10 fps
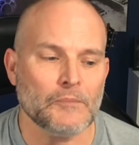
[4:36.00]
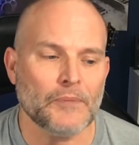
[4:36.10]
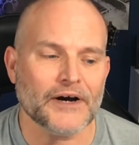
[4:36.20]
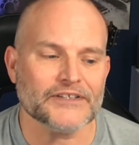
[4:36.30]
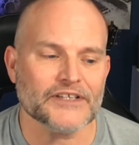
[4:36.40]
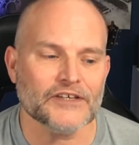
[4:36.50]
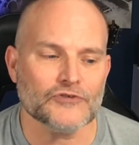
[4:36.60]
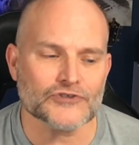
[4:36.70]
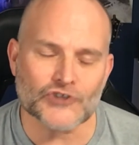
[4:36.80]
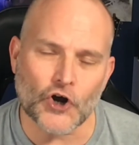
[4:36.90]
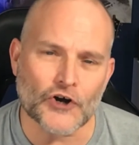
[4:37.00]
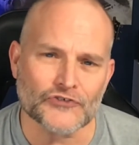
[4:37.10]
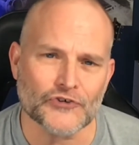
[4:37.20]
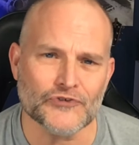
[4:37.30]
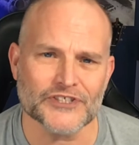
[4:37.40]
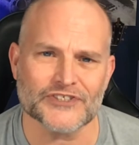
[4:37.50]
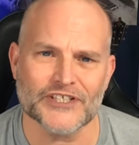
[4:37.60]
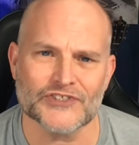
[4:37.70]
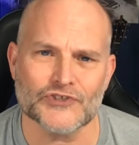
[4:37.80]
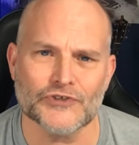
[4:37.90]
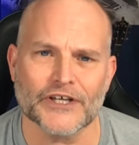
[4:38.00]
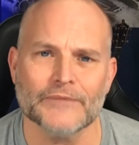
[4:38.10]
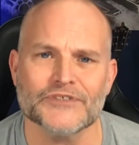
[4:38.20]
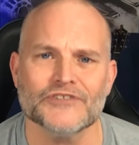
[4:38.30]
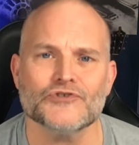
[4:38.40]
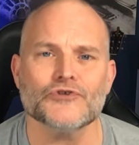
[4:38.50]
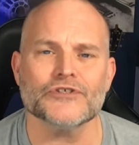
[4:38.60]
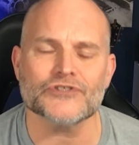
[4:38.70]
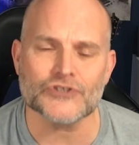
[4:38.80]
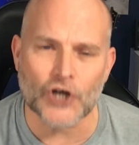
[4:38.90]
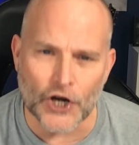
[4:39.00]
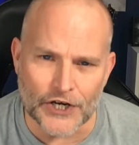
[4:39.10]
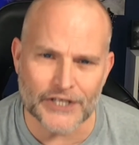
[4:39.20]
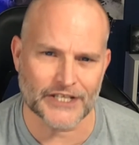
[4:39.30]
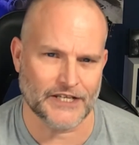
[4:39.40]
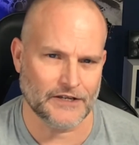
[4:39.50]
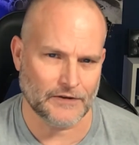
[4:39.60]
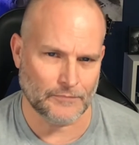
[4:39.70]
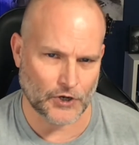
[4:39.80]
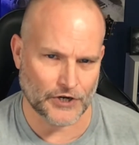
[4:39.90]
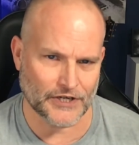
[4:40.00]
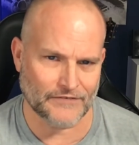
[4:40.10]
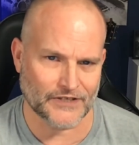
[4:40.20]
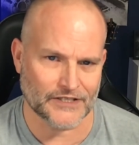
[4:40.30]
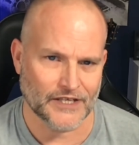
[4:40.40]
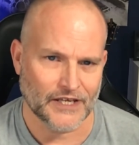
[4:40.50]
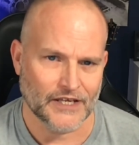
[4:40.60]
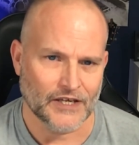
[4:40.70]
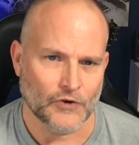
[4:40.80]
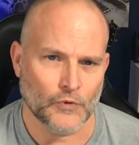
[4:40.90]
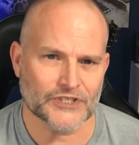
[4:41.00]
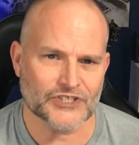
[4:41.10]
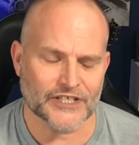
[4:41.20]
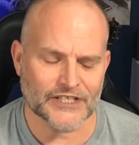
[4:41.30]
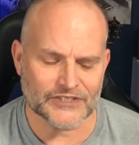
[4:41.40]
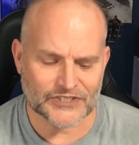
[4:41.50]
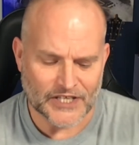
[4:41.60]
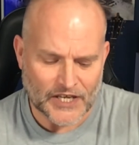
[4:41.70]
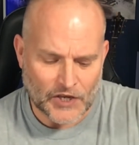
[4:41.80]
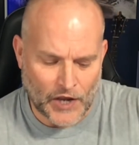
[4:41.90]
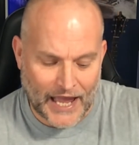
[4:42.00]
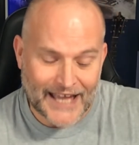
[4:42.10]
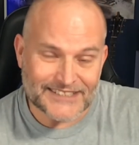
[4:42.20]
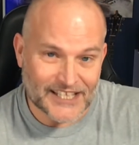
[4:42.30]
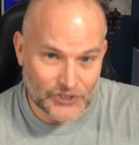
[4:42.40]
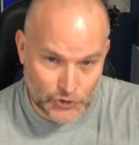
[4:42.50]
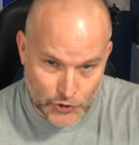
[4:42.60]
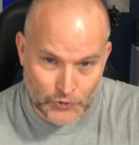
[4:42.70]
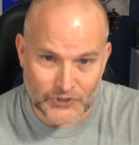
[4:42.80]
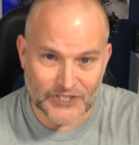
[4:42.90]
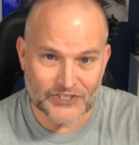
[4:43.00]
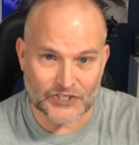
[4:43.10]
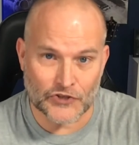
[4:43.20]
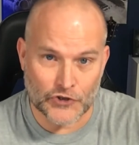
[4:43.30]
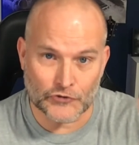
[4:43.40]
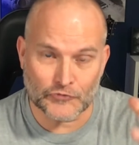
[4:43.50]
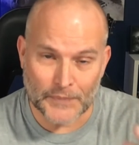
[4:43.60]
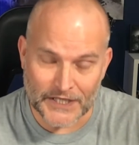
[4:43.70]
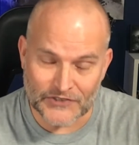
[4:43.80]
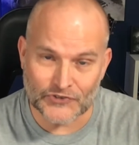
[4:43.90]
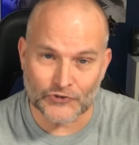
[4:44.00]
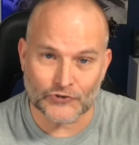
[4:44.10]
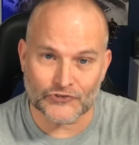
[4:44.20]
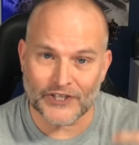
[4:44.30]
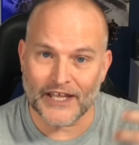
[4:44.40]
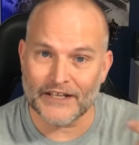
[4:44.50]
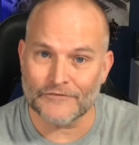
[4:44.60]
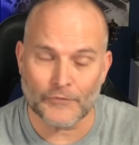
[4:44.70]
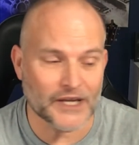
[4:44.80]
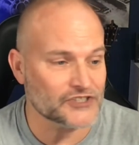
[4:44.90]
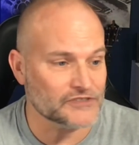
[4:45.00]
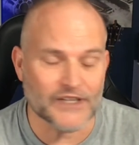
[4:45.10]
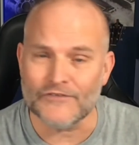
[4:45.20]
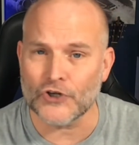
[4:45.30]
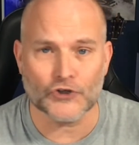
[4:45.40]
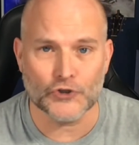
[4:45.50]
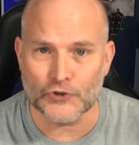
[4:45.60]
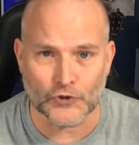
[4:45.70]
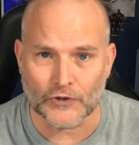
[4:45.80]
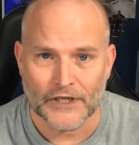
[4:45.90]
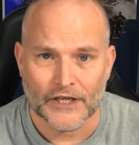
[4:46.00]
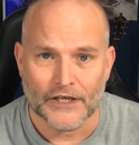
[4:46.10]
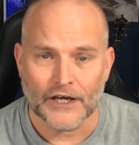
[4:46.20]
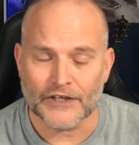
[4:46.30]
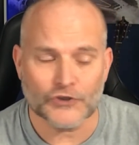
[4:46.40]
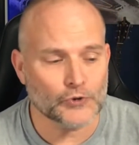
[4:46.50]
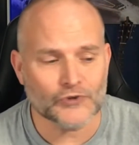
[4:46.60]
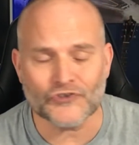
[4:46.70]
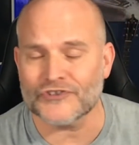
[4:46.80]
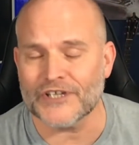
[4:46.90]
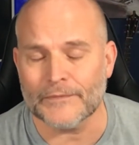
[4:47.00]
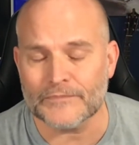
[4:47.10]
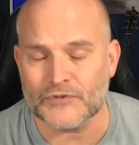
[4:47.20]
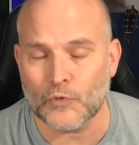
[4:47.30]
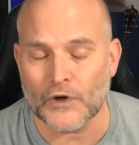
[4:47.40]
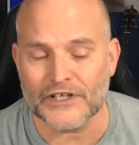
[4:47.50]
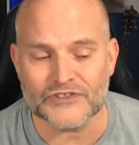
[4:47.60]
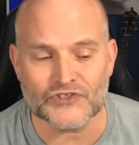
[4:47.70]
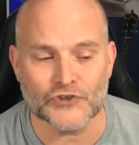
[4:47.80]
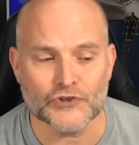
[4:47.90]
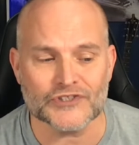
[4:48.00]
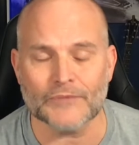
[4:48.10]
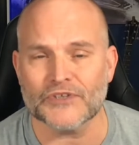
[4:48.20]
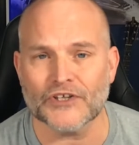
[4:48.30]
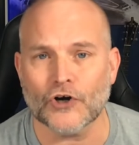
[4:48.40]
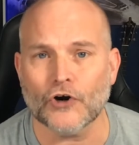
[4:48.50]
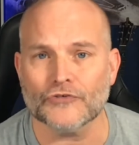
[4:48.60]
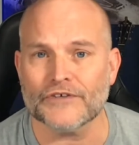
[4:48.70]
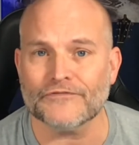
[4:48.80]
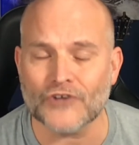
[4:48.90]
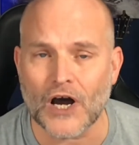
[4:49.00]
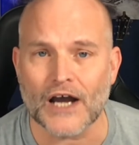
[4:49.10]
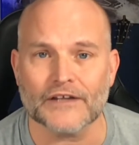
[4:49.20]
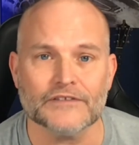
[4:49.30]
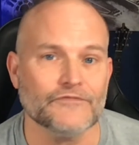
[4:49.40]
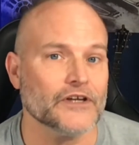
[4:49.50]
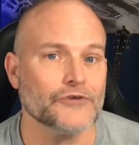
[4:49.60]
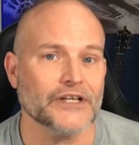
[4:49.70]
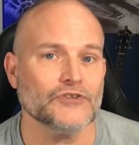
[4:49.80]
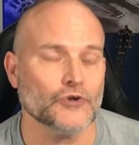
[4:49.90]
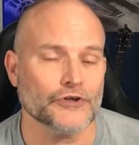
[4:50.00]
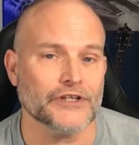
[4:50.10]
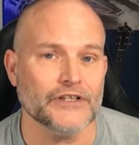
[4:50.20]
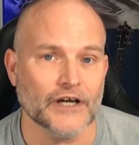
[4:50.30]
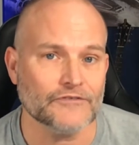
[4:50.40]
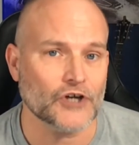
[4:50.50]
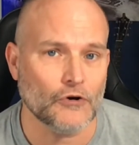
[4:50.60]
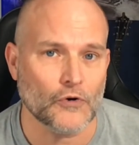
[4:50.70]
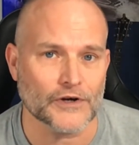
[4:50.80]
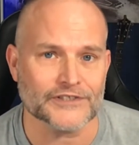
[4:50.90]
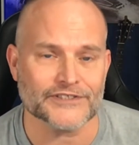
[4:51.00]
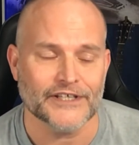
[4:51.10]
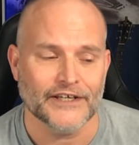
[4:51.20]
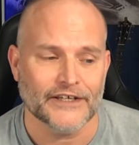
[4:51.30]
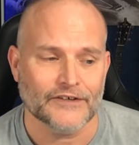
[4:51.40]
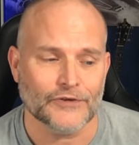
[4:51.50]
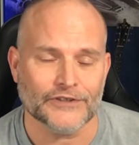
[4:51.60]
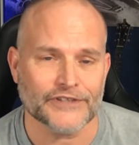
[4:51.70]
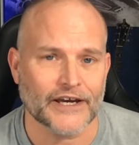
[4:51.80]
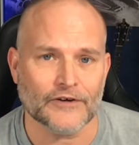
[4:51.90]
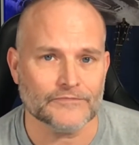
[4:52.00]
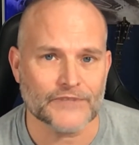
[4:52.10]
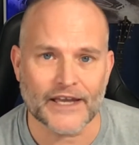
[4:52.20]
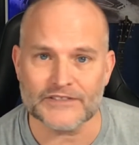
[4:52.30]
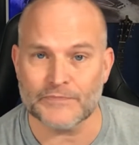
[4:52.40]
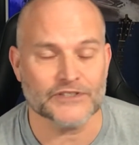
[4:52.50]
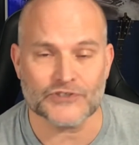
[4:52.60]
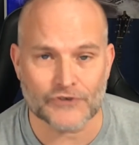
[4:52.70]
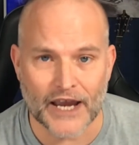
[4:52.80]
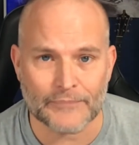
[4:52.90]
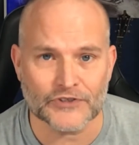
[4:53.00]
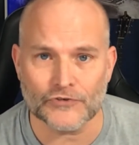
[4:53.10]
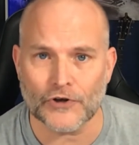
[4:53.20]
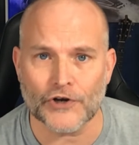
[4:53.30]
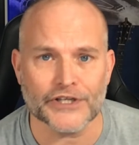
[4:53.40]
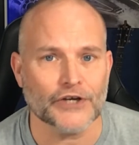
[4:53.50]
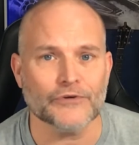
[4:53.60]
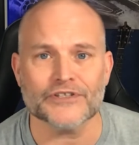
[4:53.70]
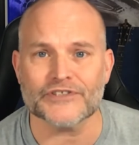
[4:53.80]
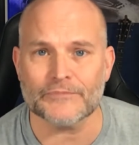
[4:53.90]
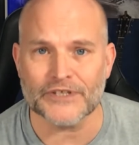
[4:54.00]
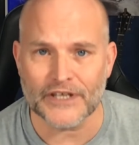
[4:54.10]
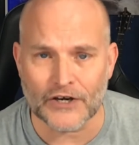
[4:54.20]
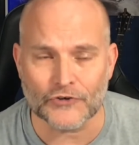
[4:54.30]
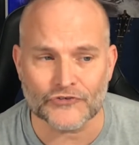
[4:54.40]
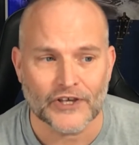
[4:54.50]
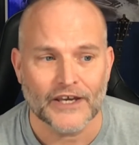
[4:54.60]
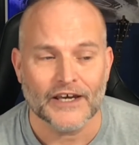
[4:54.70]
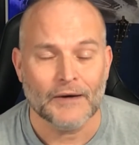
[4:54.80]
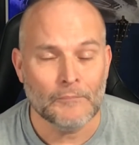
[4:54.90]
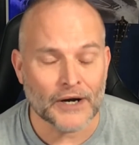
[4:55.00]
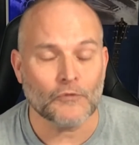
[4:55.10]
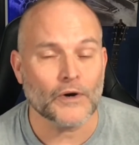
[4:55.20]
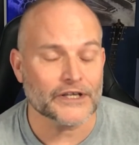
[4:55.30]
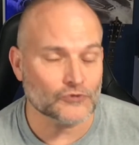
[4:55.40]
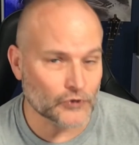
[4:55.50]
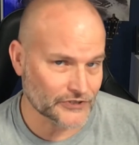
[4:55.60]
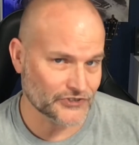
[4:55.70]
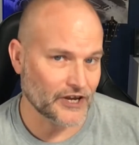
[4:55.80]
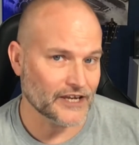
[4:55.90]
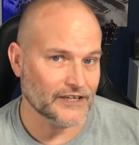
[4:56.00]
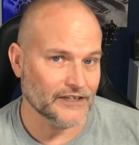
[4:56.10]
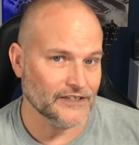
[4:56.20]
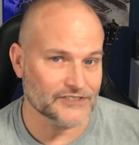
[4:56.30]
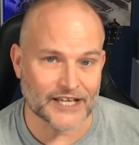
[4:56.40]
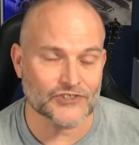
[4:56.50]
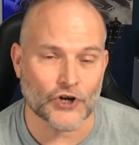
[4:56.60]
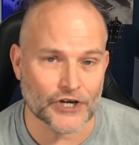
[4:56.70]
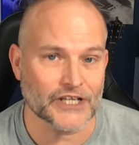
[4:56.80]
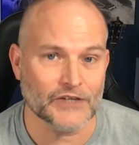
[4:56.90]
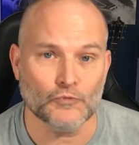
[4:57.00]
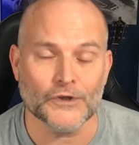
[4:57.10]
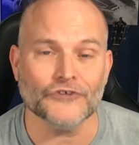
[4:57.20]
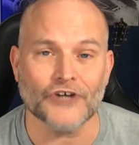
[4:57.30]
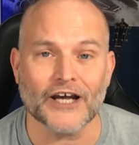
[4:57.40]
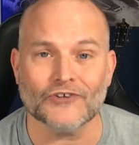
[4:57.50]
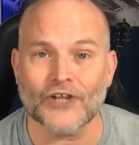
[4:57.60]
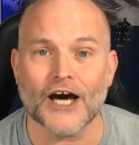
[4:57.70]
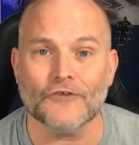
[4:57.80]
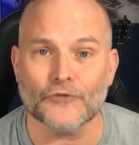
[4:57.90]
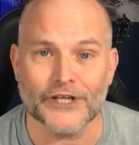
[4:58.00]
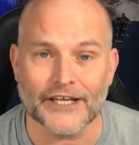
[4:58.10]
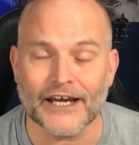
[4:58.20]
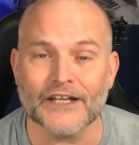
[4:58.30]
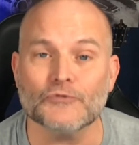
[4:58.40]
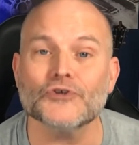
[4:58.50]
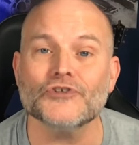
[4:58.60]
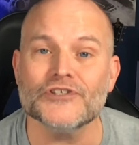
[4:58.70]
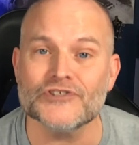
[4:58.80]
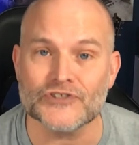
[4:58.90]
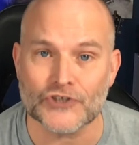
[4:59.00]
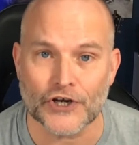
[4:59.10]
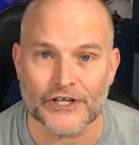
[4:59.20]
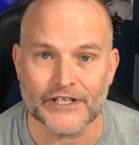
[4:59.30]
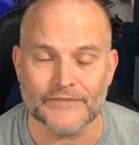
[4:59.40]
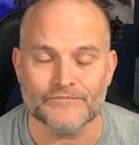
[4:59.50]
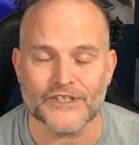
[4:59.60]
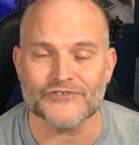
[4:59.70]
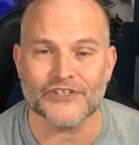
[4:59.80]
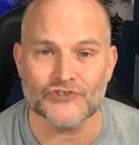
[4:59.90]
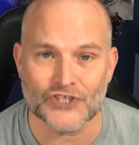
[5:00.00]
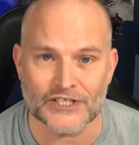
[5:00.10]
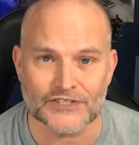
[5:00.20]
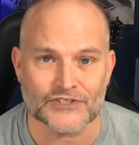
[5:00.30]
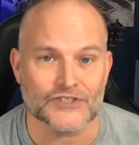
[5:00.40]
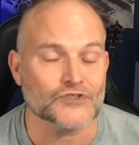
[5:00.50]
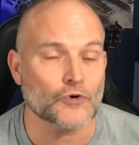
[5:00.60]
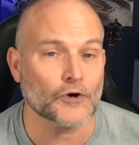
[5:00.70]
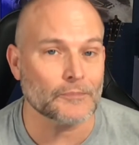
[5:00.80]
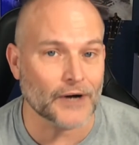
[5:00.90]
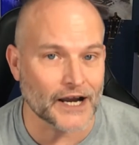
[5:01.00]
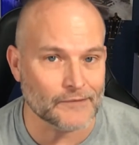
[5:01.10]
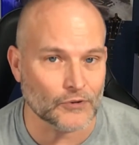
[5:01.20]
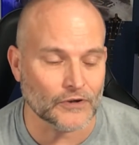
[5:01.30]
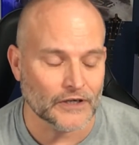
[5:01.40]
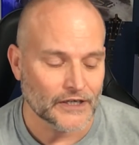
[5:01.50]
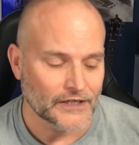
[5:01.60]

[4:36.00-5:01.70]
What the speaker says: But there's also this issue that comes into the targeting part of it, which is as it uses those pixels and that information, even on Google. Google's attempt was to use something called the FLoC, Federated Learning of Cohorts. Well, now that's been scrapped and they're already going to something else. But what it looks like is that targeting will not allow for any kind of religious targeting, things like Jesus or Bible.